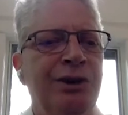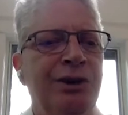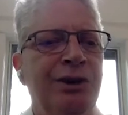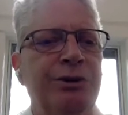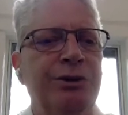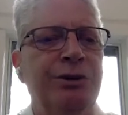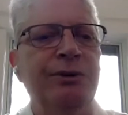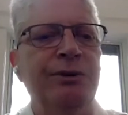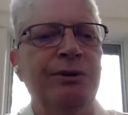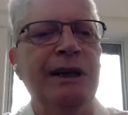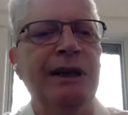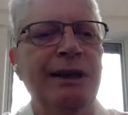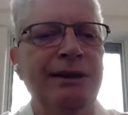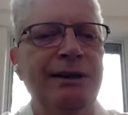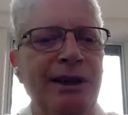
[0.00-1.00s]
So
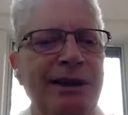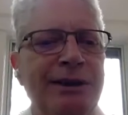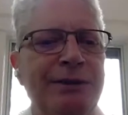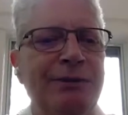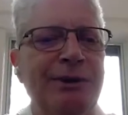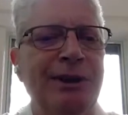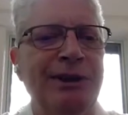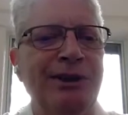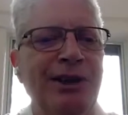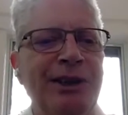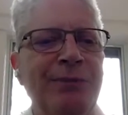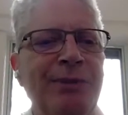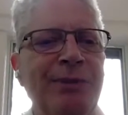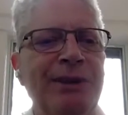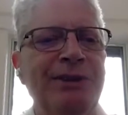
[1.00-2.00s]
when I
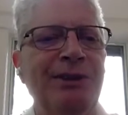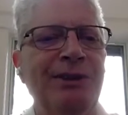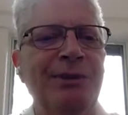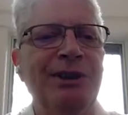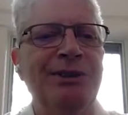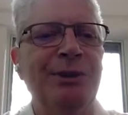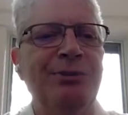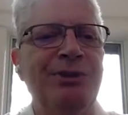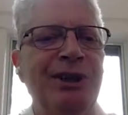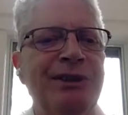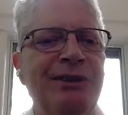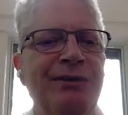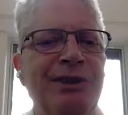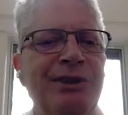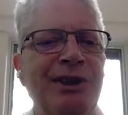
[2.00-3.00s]
talk about some of these
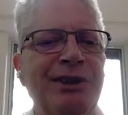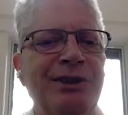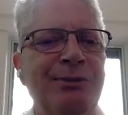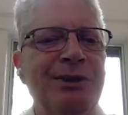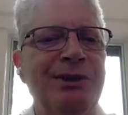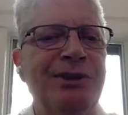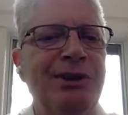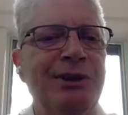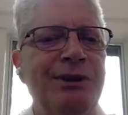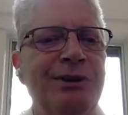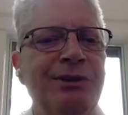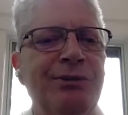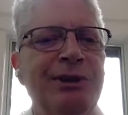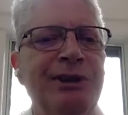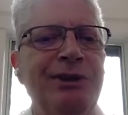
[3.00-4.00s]
objective assessments,
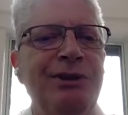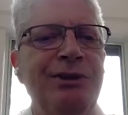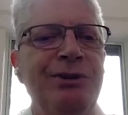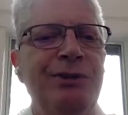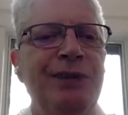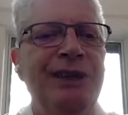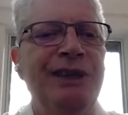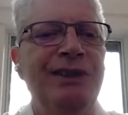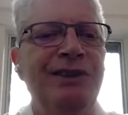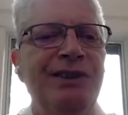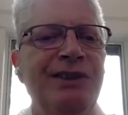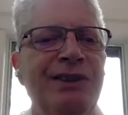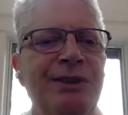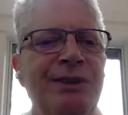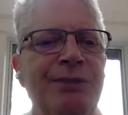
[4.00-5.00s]
there's really two
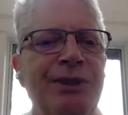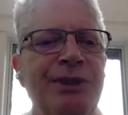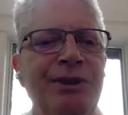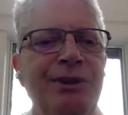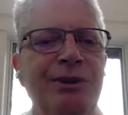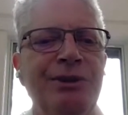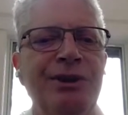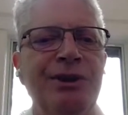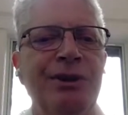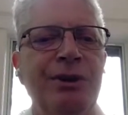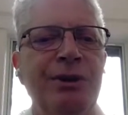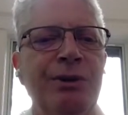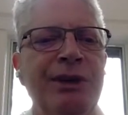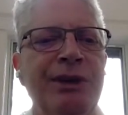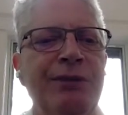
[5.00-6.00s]
ways that have been used in
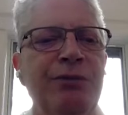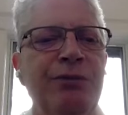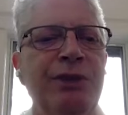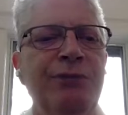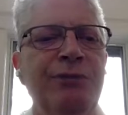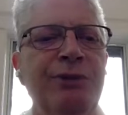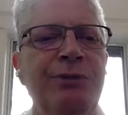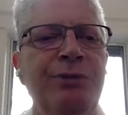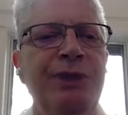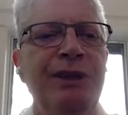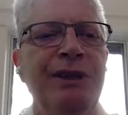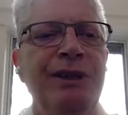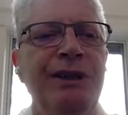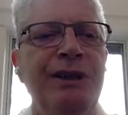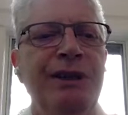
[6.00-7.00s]
OA. One would
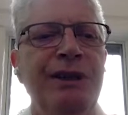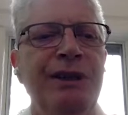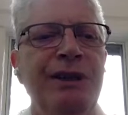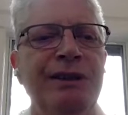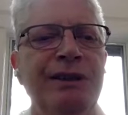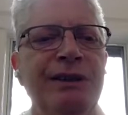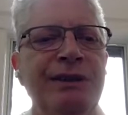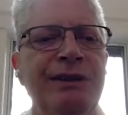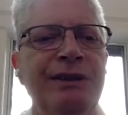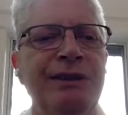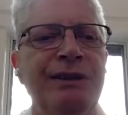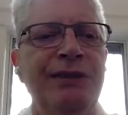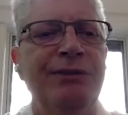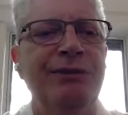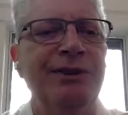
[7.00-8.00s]
be, and
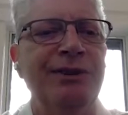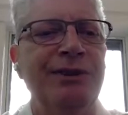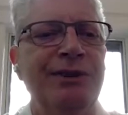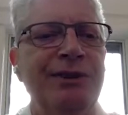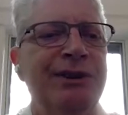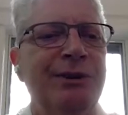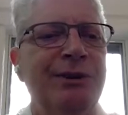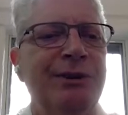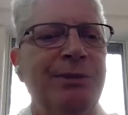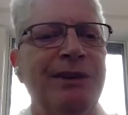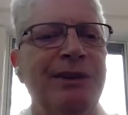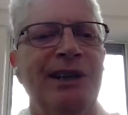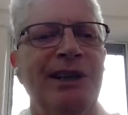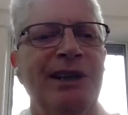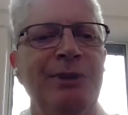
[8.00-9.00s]
David Felson's written
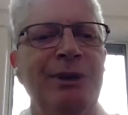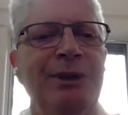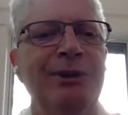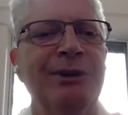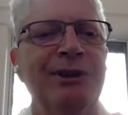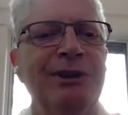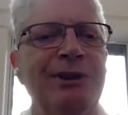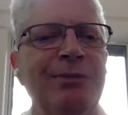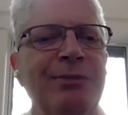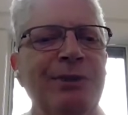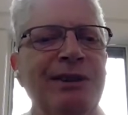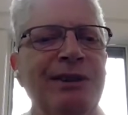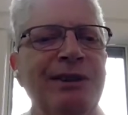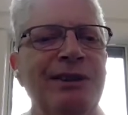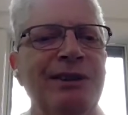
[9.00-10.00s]
about this, a lot of people have written
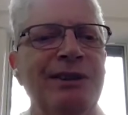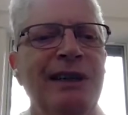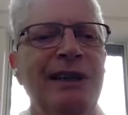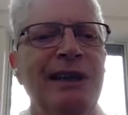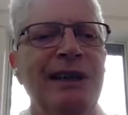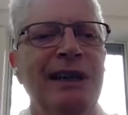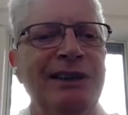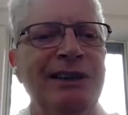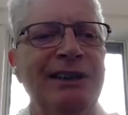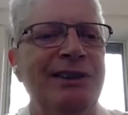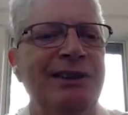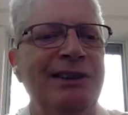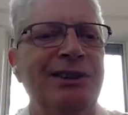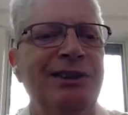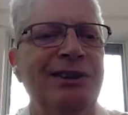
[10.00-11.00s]
about this, I think
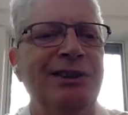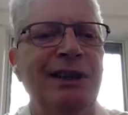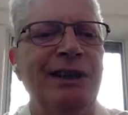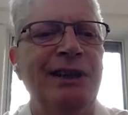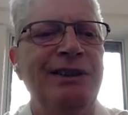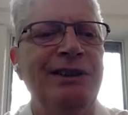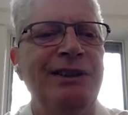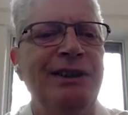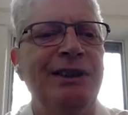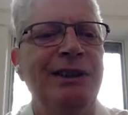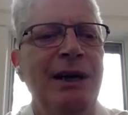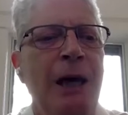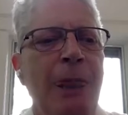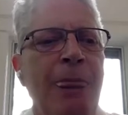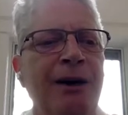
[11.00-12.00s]
this is a good idea,
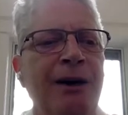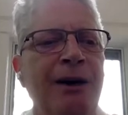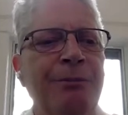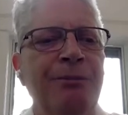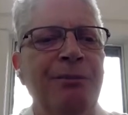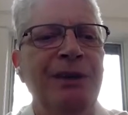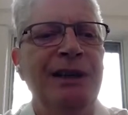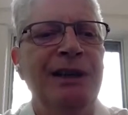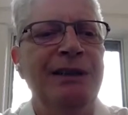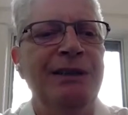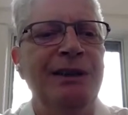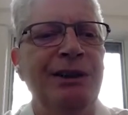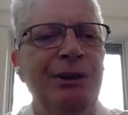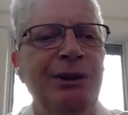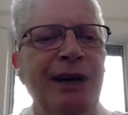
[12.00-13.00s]

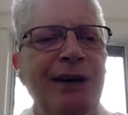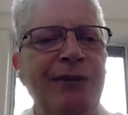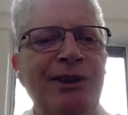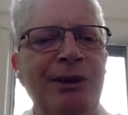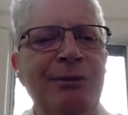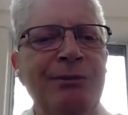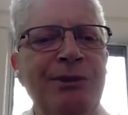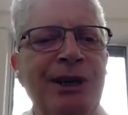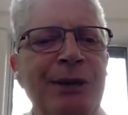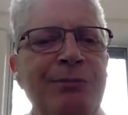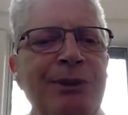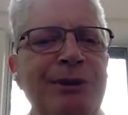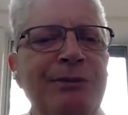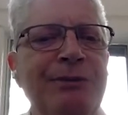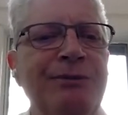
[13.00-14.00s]
that you have some
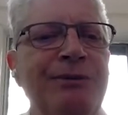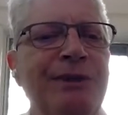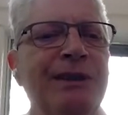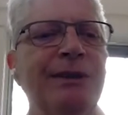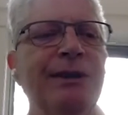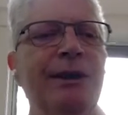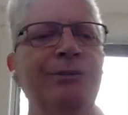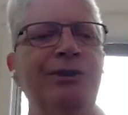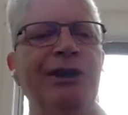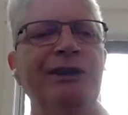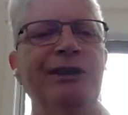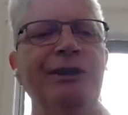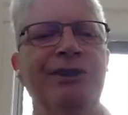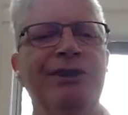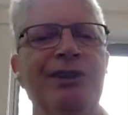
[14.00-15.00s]
type of
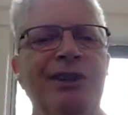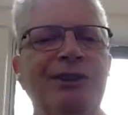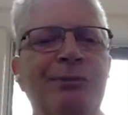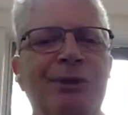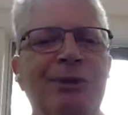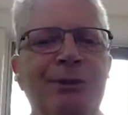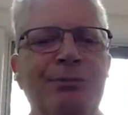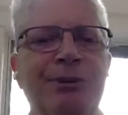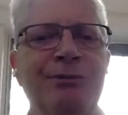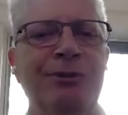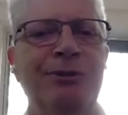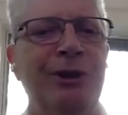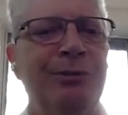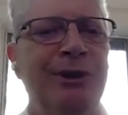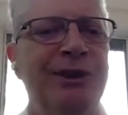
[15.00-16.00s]
objective assessment of
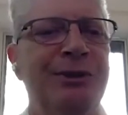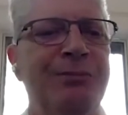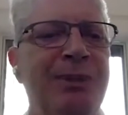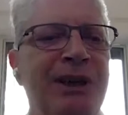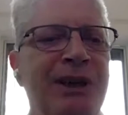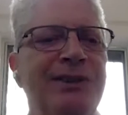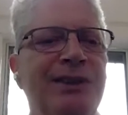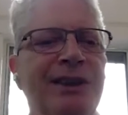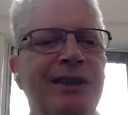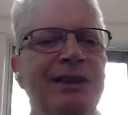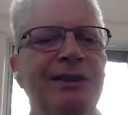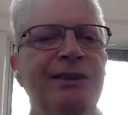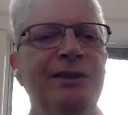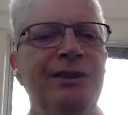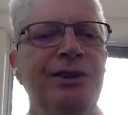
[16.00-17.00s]
performance based
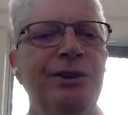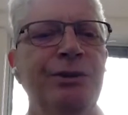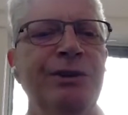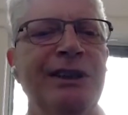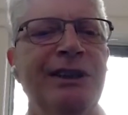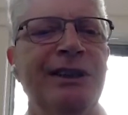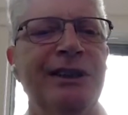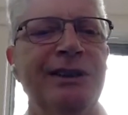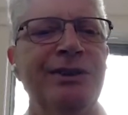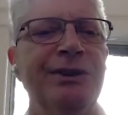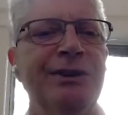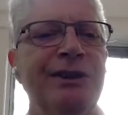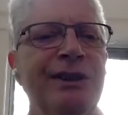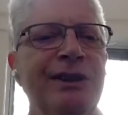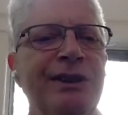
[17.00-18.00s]
on doing a
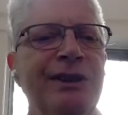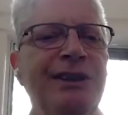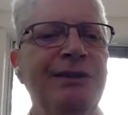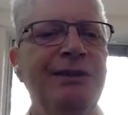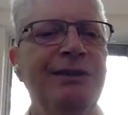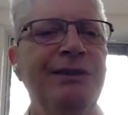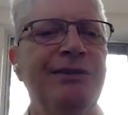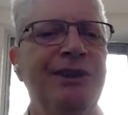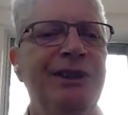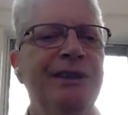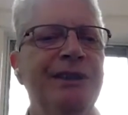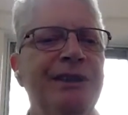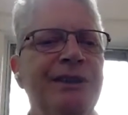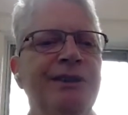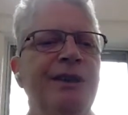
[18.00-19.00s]
certain
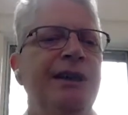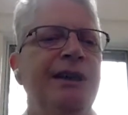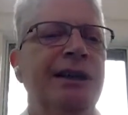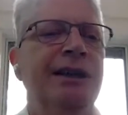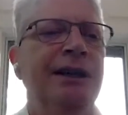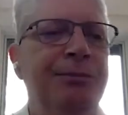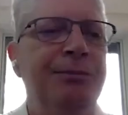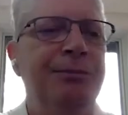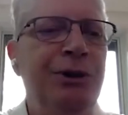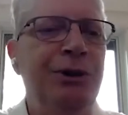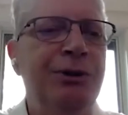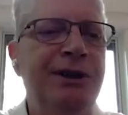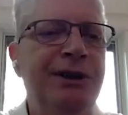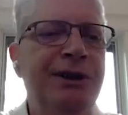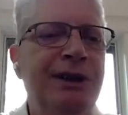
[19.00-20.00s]
activity, and then
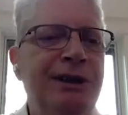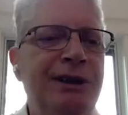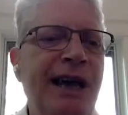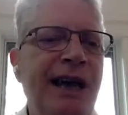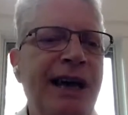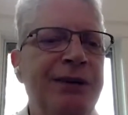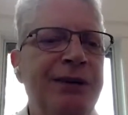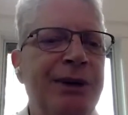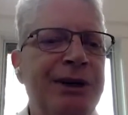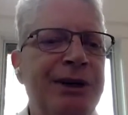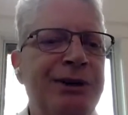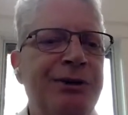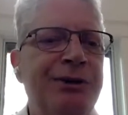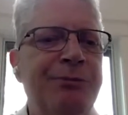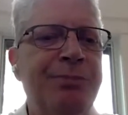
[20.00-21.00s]
you could add a
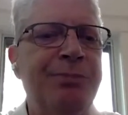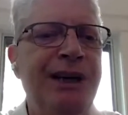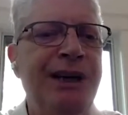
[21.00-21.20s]
measure of